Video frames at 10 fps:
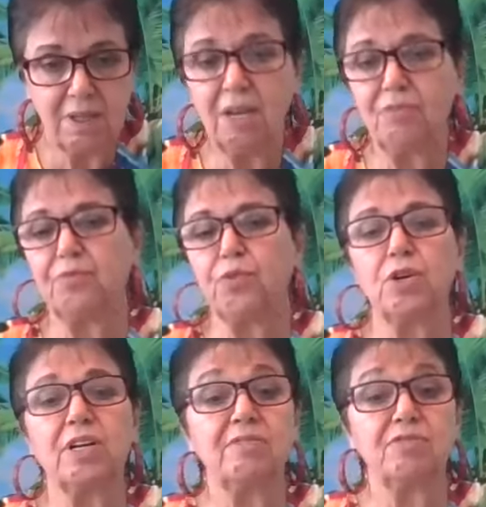He
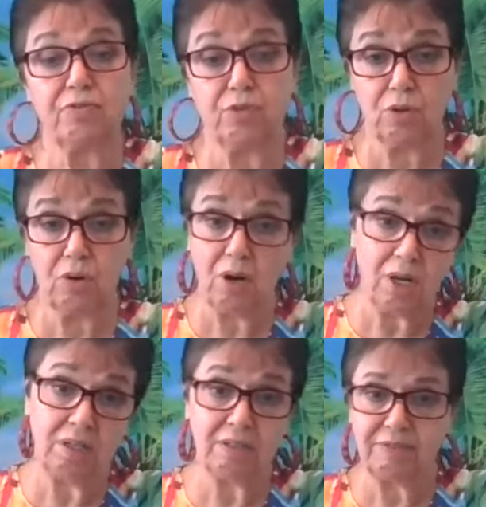forgives for
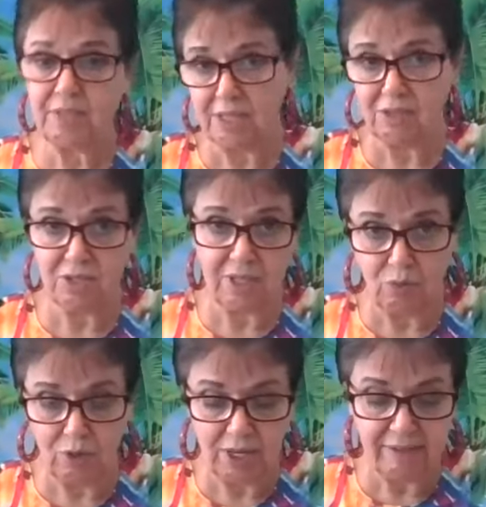all of things
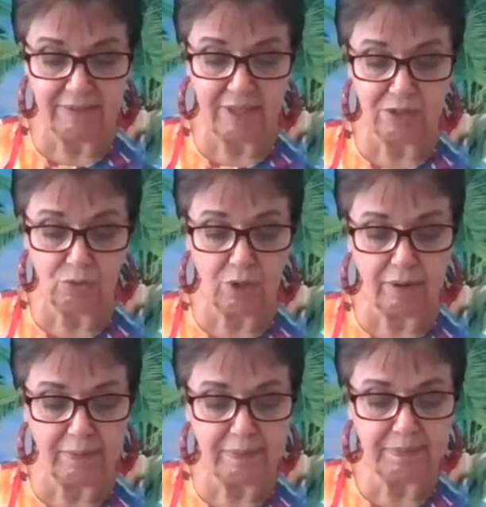that we have done
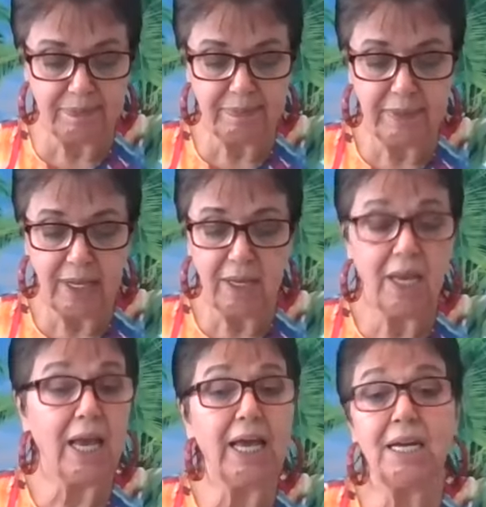wrong.
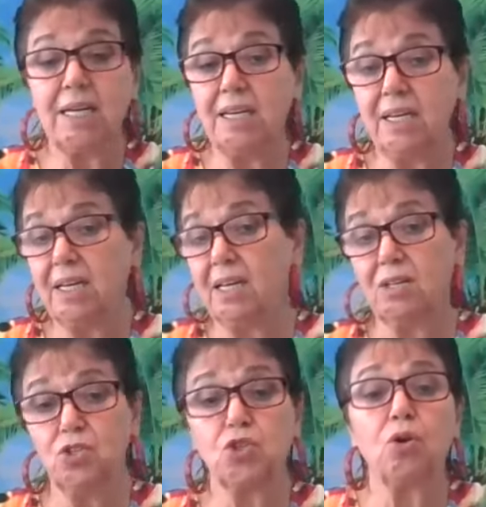And he
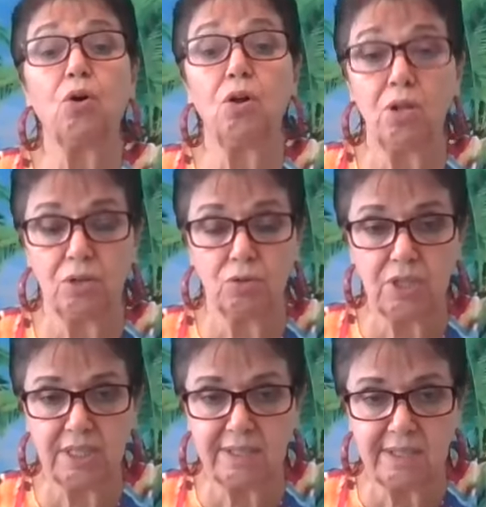heals all our
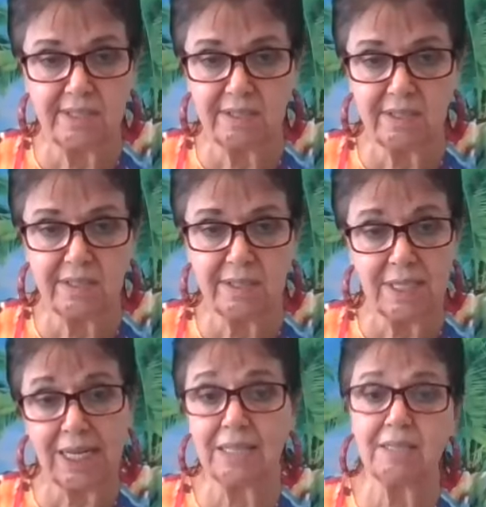diseases,
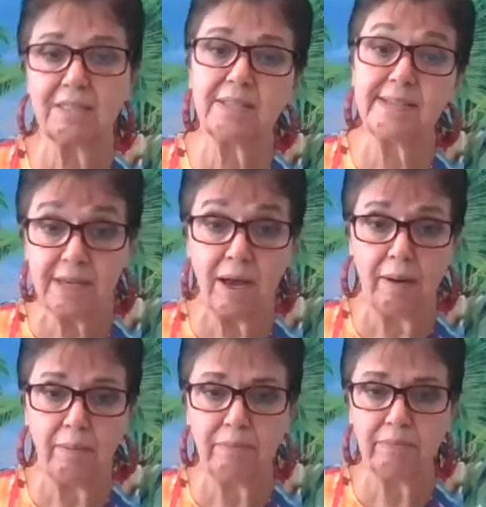not
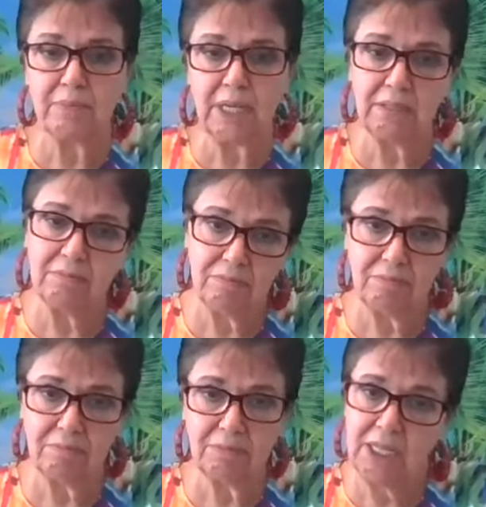some,
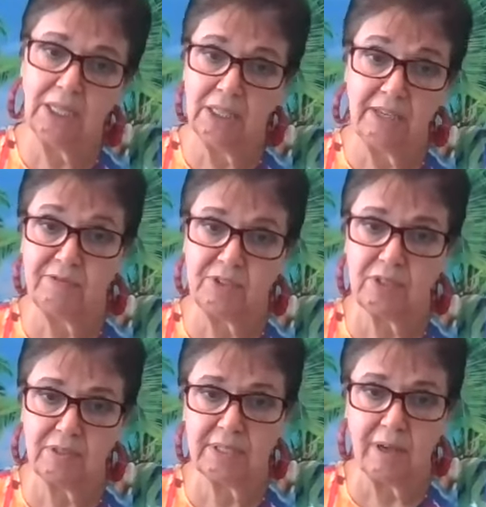and he
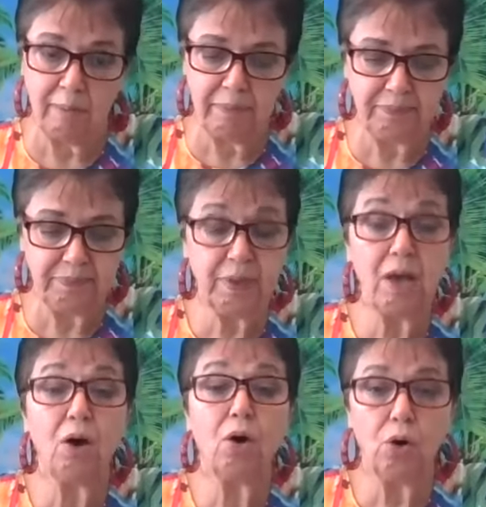leaves some,
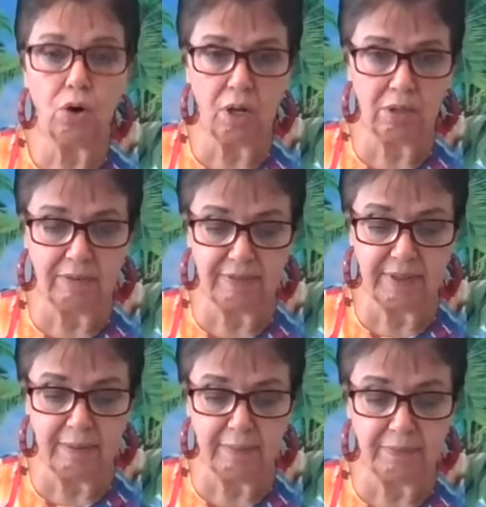all of
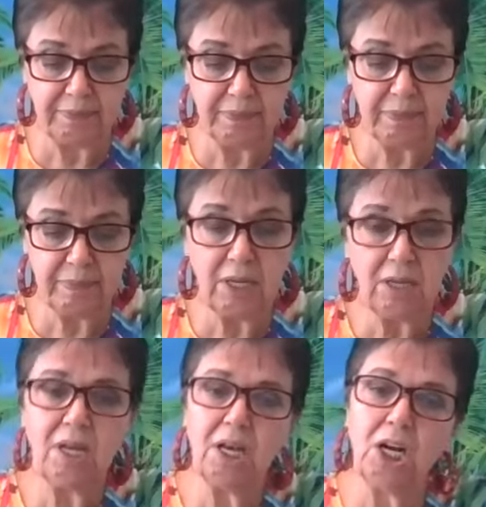them.
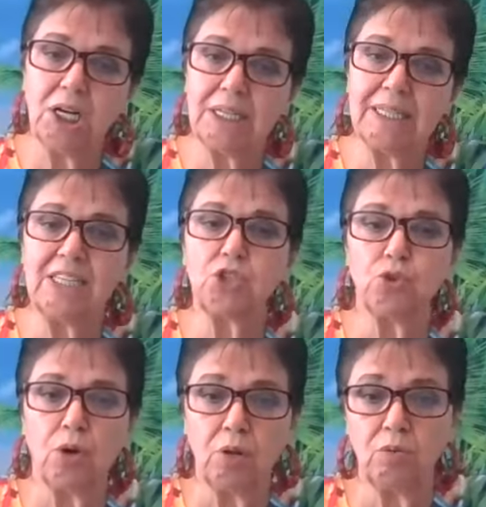God is
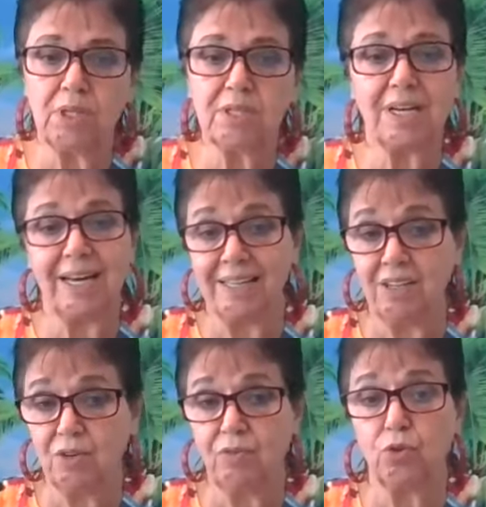always
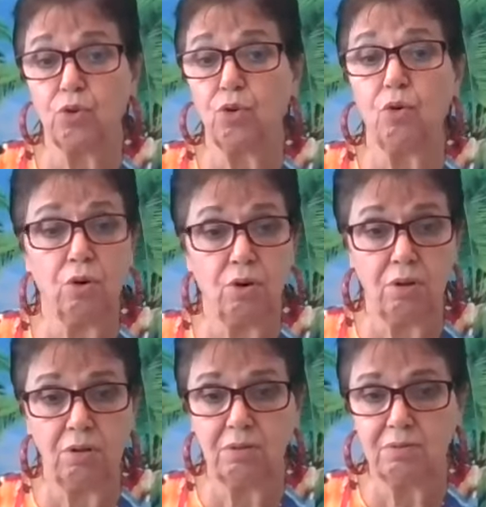either for
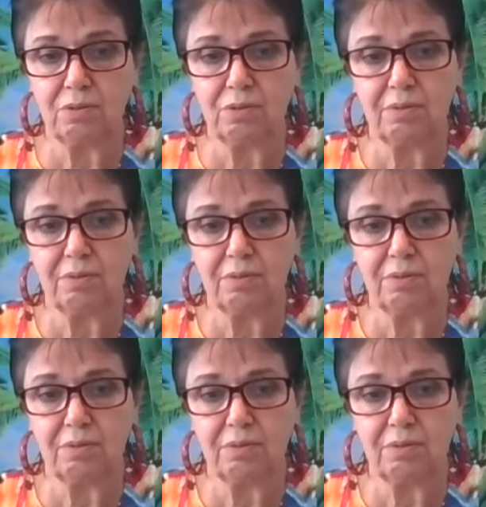all,